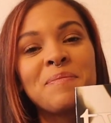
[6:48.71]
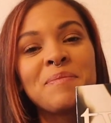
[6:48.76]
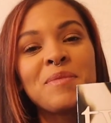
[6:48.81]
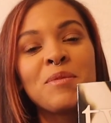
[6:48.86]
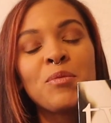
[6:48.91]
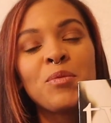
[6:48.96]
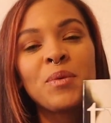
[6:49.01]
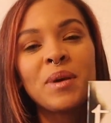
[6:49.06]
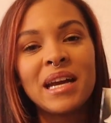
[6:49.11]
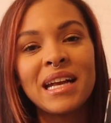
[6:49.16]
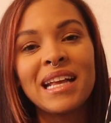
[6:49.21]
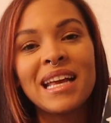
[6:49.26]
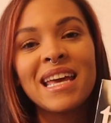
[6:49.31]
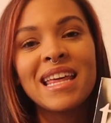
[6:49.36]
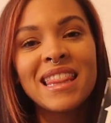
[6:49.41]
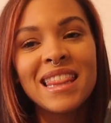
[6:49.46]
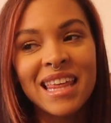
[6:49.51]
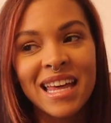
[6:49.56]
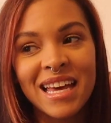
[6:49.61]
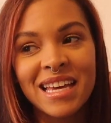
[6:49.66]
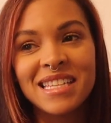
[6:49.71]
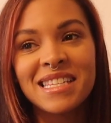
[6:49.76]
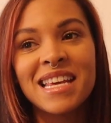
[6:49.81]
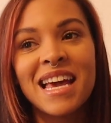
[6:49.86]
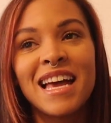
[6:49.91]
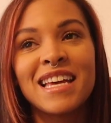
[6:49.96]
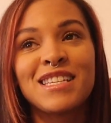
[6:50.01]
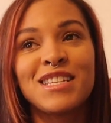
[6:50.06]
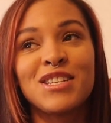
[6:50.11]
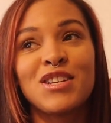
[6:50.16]
Reading this
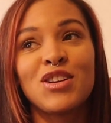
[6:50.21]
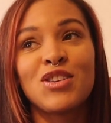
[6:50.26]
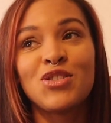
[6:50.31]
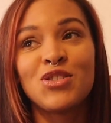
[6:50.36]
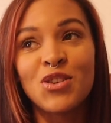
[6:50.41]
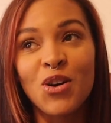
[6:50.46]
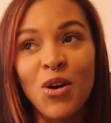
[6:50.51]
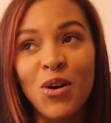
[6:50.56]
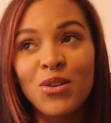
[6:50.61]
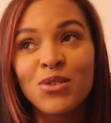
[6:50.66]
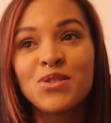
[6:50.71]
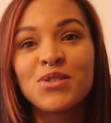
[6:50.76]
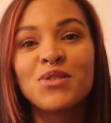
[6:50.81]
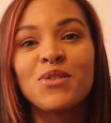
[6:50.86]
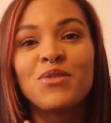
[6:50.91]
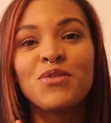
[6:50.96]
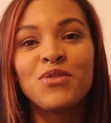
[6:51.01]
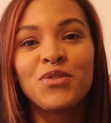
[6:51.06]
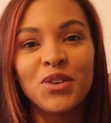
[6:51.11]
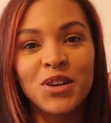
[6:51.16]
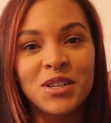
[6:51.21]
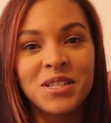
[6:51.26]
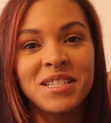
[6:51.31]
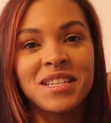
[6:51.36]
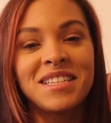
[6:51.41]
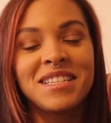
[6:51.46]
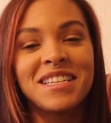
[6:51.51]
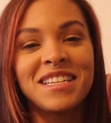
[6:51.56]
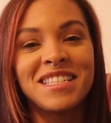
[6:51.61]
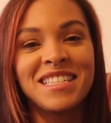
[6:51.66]
as an adult
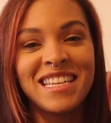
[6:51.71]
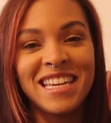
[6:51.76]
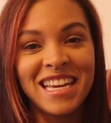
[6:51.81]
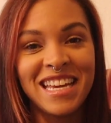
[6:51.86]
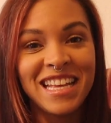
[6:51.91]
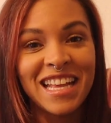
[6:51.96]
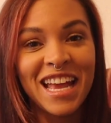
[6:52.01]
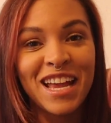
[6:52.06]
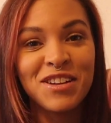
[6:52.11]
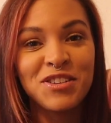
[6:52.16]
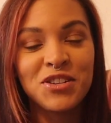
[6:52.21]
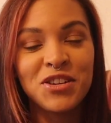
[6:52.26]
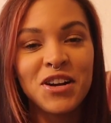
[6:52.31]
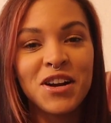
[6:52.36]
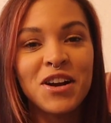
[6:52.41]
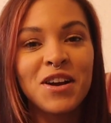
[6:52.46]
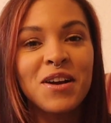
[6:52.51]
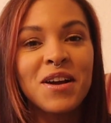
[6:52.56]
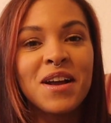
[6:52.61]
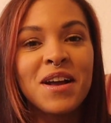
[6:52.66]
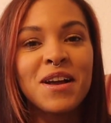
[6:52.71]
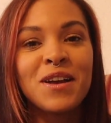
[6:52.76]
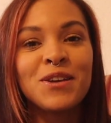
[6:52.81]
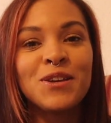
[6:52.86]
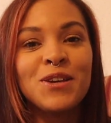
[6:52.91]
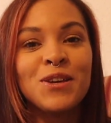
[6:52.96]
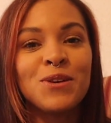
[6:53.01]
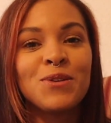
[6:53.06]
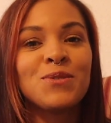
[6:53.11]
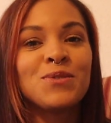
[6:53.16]
versus a teenager,
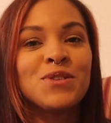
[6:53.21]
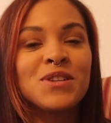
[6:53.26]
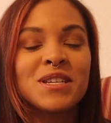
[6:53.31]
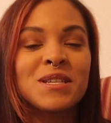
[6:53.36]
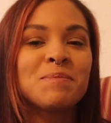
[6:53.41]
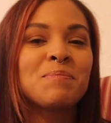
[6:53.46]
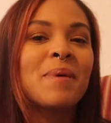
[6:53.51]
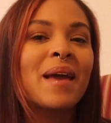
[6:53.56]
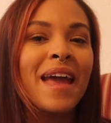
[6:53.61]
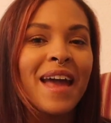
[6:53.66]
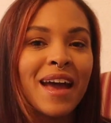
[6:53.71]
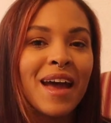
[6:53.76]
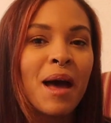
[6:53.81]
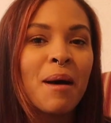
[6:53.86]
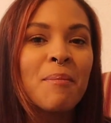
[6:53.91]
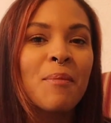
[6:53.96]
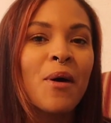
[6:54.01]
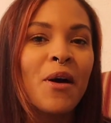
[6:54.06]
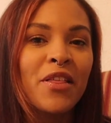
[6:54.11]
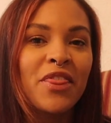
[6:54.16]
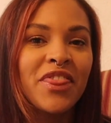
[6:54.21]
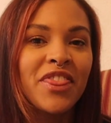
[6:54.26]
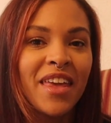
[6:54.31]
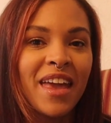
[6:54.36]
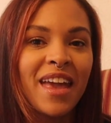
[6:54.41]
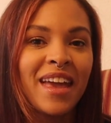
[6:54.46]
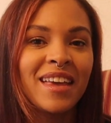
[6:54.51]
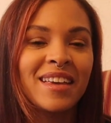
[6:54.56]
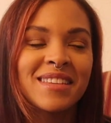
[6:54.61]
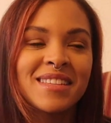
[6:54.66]
you just pick up on
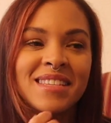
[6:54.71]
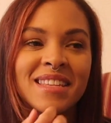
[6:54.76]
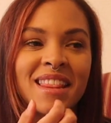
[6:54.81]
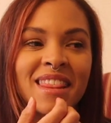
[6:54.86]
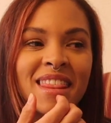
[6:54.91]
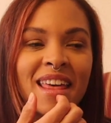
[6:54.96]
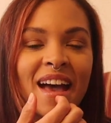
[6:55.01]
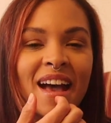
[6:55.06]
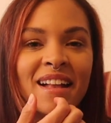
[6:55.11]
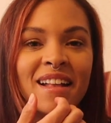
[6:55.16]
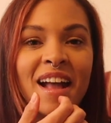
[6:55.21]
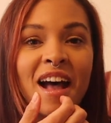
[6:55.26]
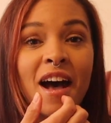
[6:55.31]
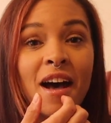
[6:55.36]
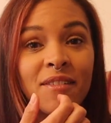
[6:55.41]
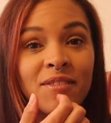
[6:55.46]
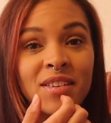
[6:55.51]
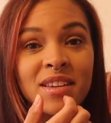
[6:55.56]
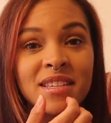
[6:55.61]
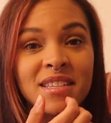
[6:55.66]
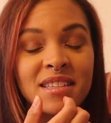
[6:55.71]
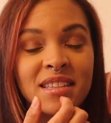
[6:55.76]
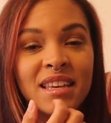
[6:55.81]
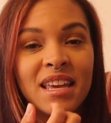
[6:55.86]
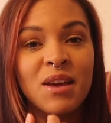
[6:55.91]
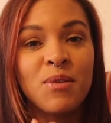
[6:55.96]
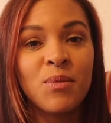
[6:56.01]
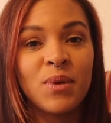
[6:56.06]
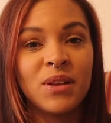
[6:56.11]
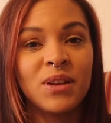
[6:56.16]
things that
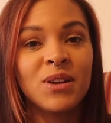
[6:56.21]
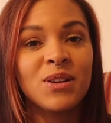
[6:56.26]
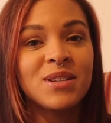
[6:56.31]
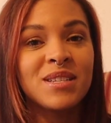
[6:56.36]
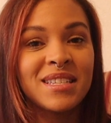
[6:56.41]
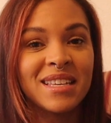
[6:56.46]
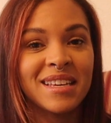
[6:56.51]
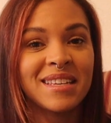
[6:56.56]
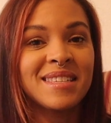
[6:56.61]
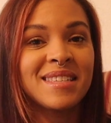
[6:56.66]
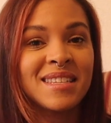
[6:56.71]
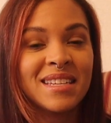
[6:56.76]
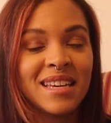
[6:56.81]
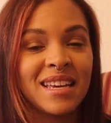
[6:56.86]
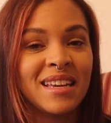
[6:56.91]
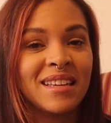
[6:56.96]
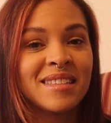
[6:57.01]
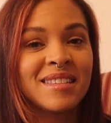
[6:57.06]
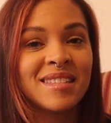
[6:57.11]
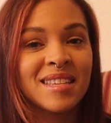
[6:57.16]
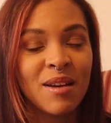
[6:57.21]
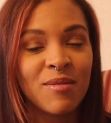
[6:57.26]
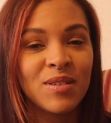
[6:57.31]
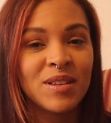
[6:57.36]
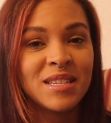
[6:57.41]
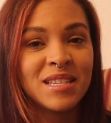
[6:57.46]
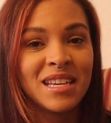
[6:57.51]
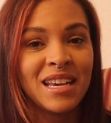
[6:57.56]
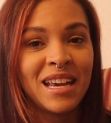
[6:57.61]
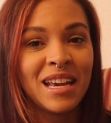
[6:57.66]
obviously when you're 16,
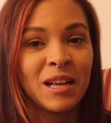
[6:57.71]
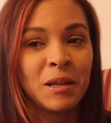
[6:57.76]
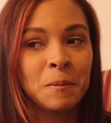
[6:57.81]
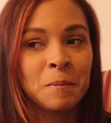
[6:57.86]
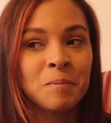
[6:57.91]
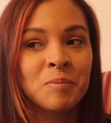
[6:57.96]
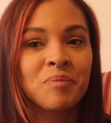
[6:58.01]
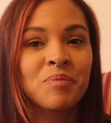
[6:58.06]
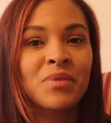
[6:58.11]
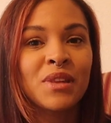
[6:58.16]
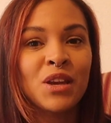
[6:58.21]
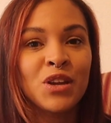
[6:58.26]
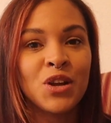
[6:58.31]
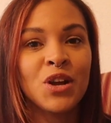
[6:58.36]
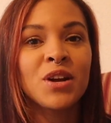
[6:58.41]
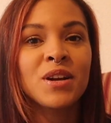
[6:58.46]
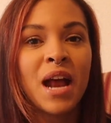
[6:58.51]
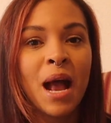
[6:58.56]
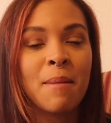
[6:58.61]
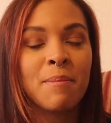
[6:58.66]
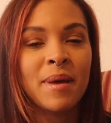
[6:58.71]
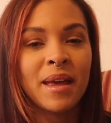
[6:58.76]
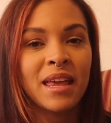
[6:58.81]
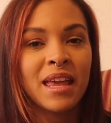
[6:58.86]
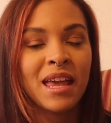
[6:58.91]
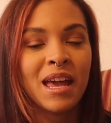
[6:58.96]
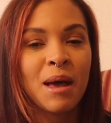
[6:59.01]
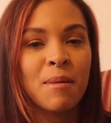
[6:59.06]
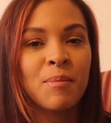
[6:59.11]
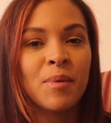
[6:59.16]
17, you're not
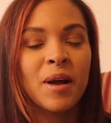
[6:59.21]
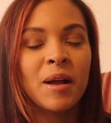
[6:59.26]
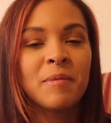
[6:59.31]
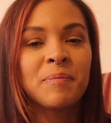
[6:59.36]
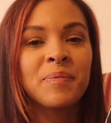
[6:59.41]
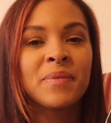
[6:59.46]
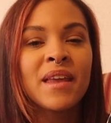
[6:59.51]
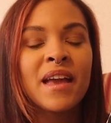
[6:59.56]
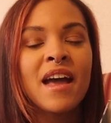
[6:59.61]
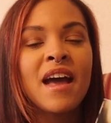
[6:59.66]
picking up on.